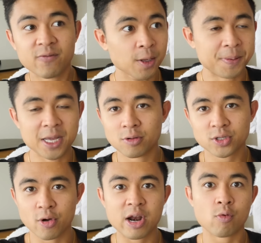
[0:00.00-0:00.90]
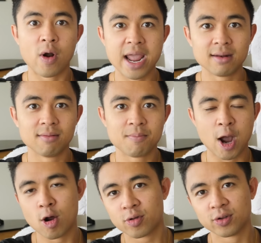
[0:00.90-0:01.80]
Filipinos, go ahead and write my
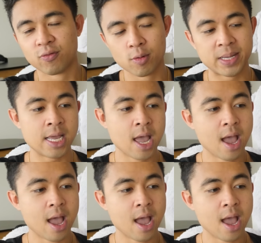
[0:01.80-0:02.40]
articles for me.